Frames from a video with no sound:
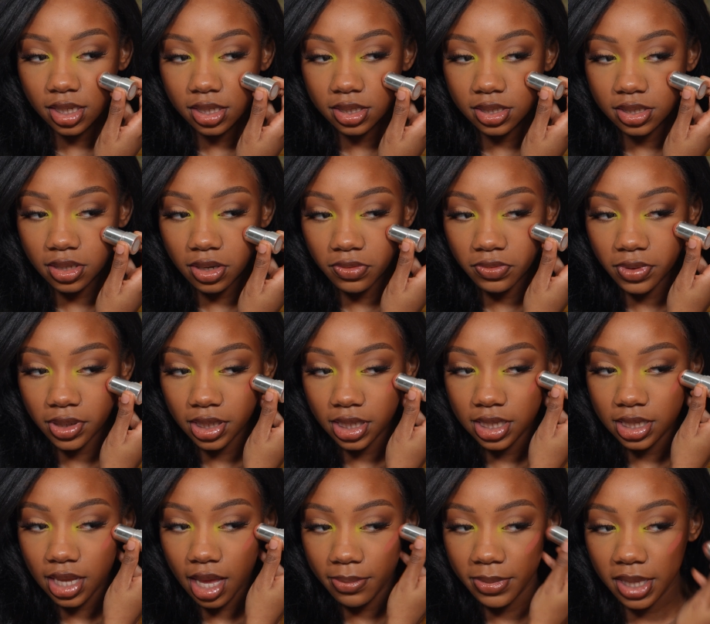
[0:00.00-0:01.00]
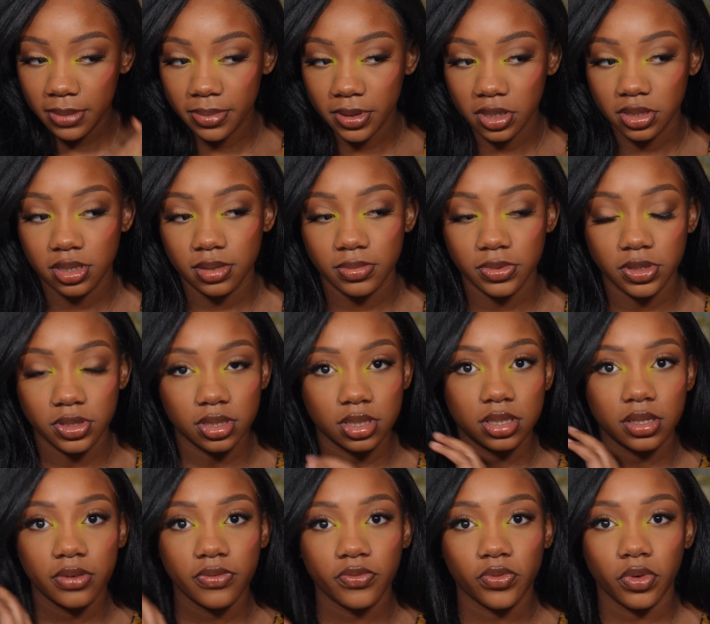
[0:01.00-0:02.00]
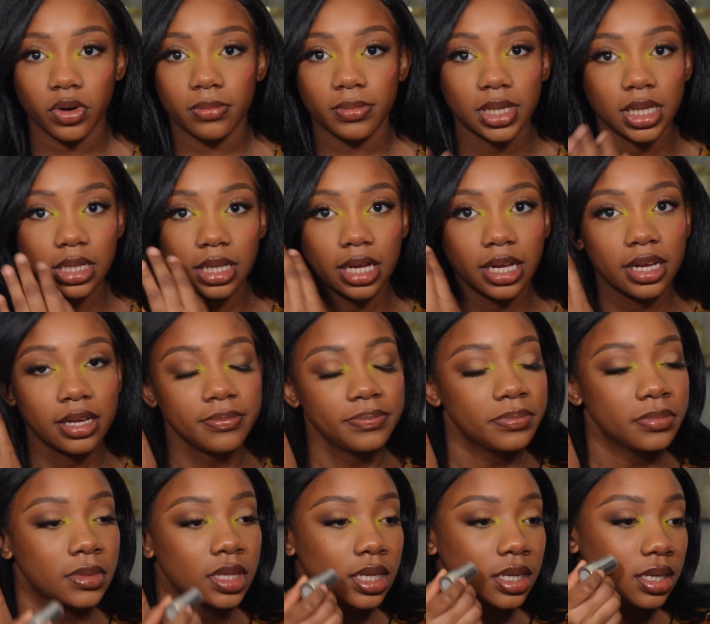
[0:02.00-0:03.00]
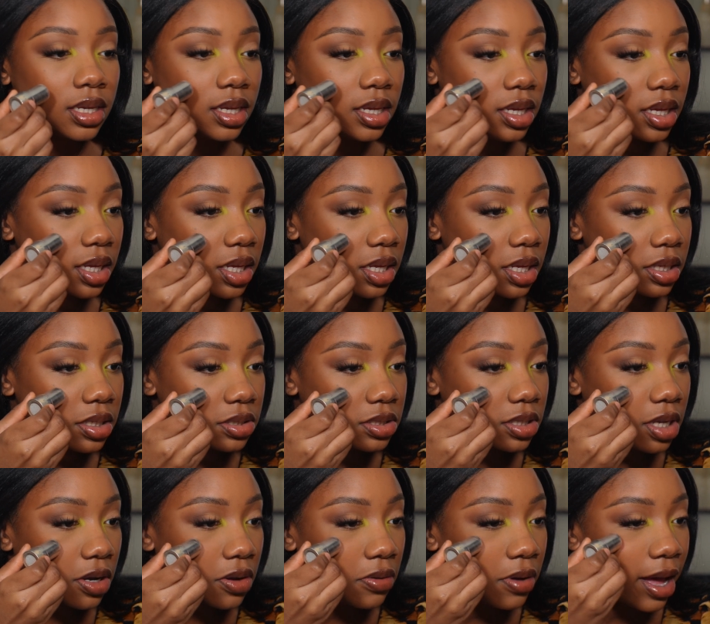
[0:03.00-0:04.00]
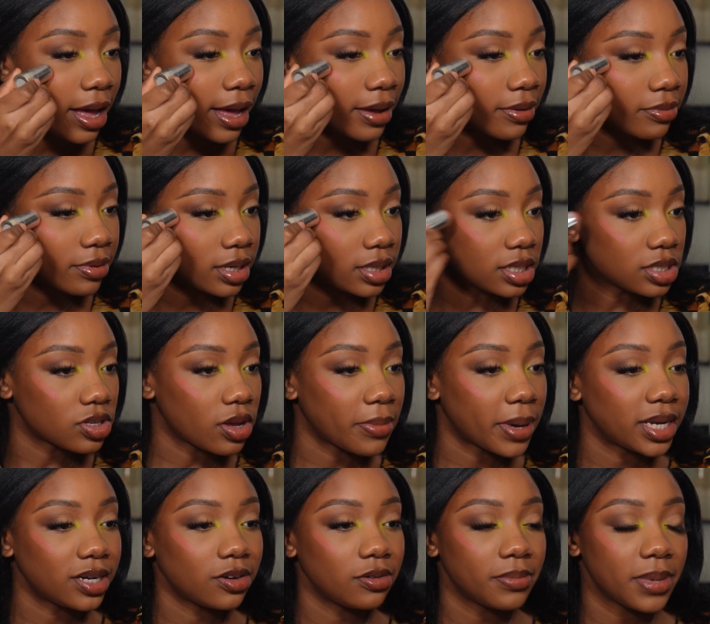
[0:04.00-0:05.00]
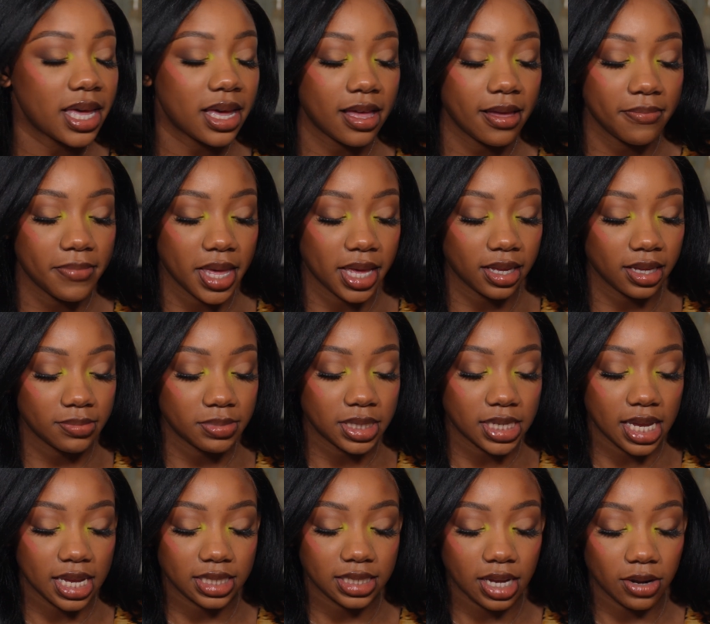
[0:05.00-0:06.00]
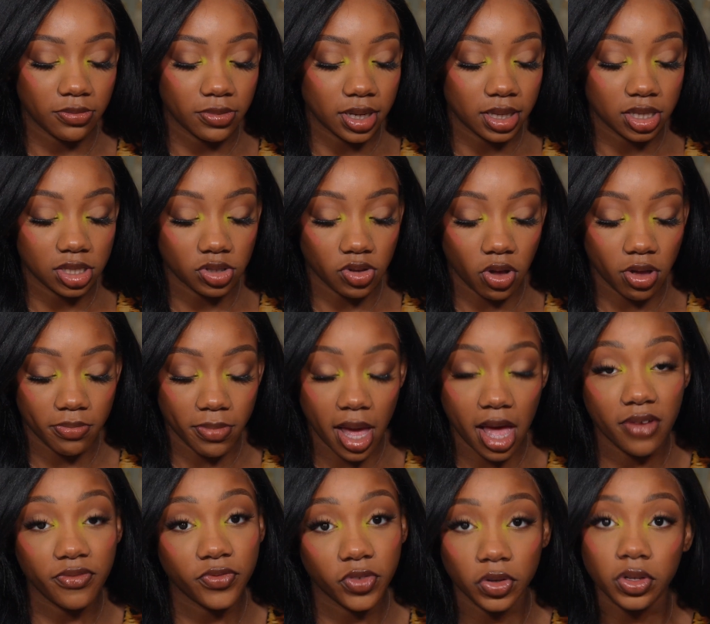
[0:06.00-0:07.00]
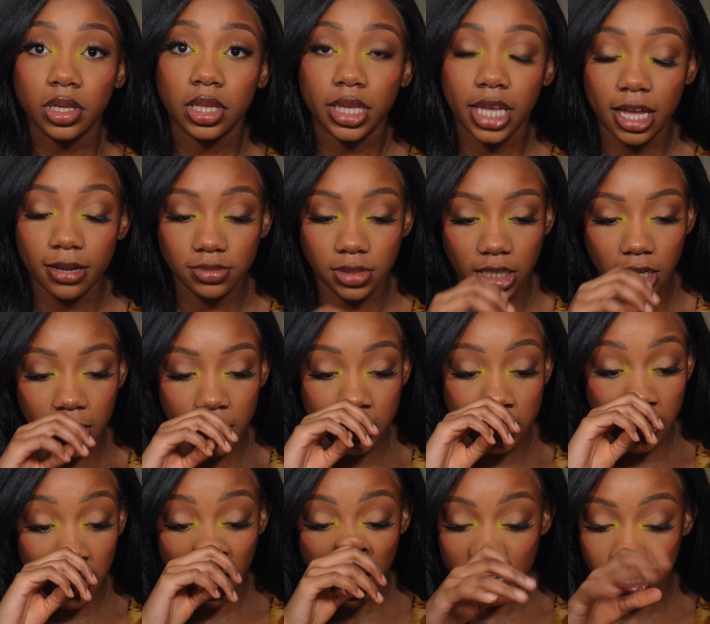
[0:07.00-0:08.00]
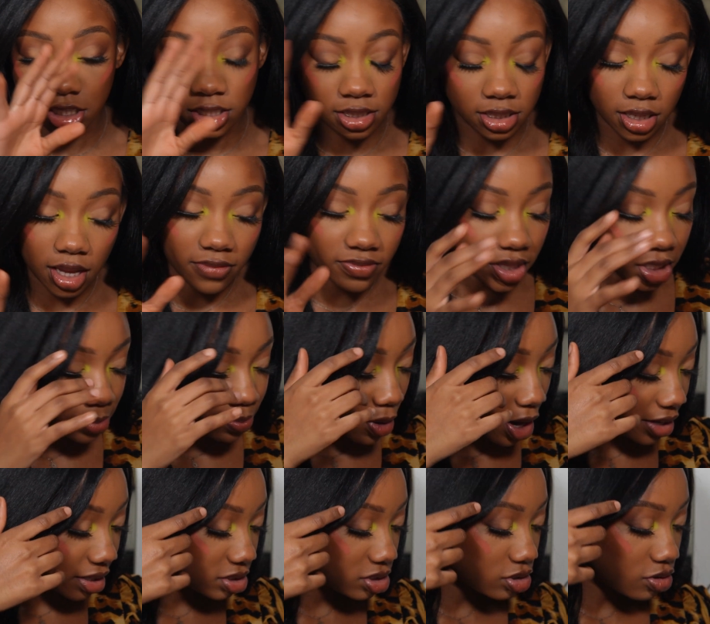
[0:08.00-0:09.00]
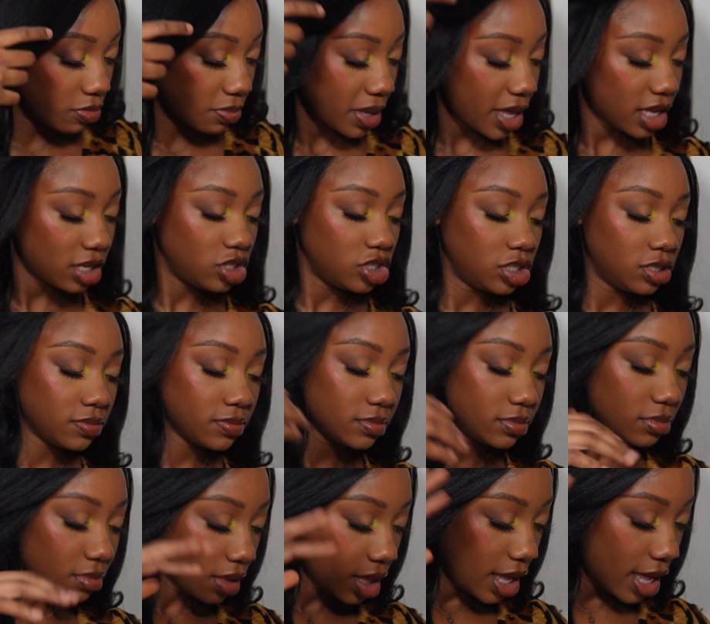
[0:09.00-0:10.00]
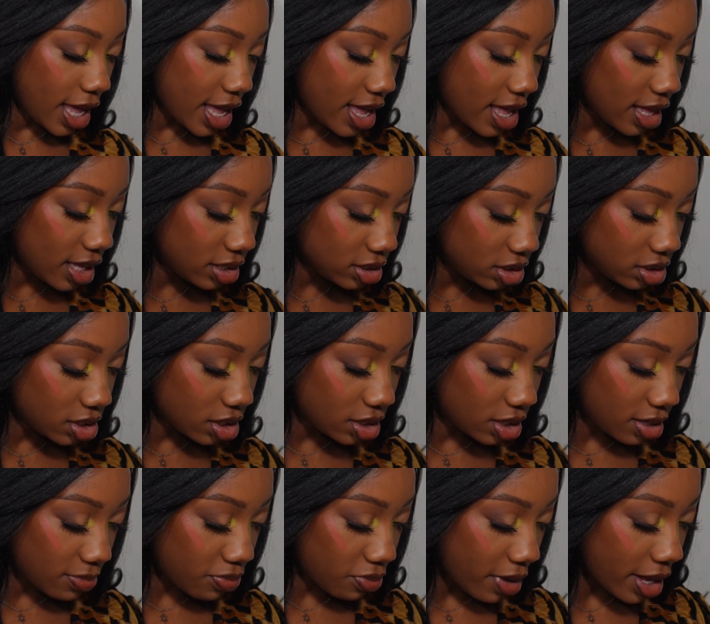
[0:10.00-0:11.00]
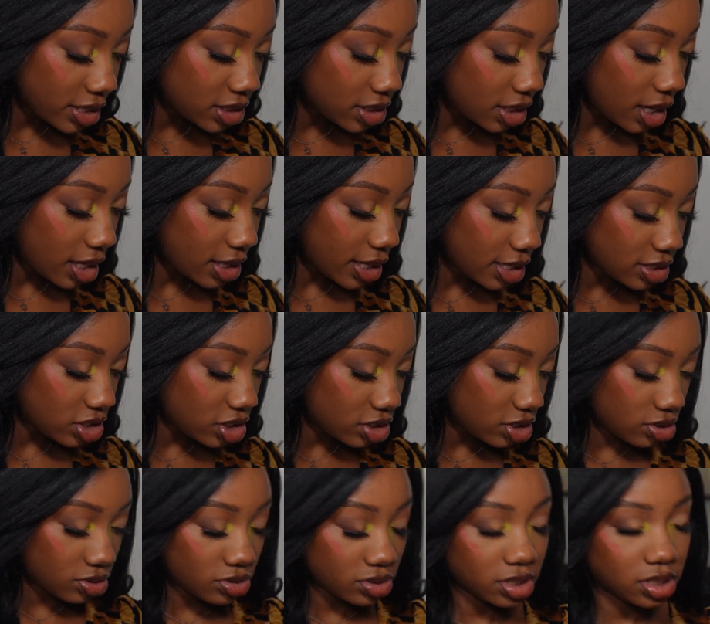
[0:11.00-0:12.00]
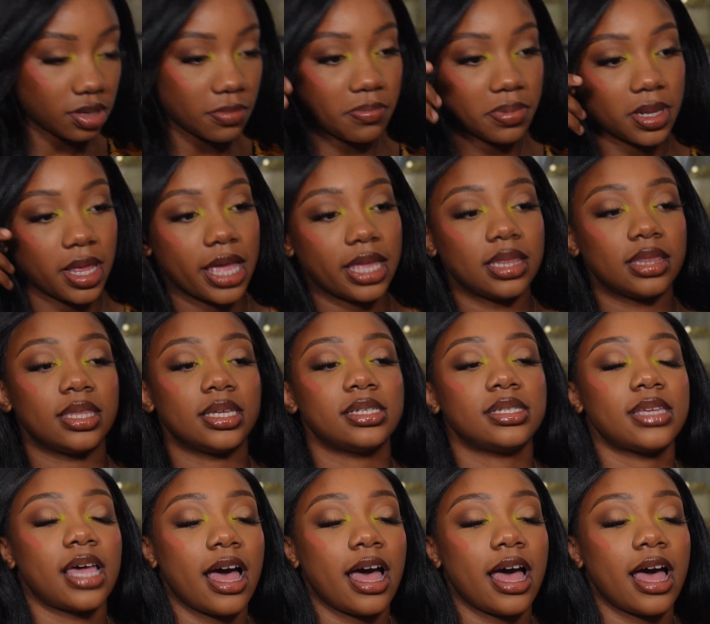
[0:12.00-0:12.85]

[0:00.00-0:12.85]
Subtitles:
it's a really yummy buildable formula. So I wear this on my no makeup days. I wear this on my full glam days. I just love this product so much. And the brush that I like to use to blend this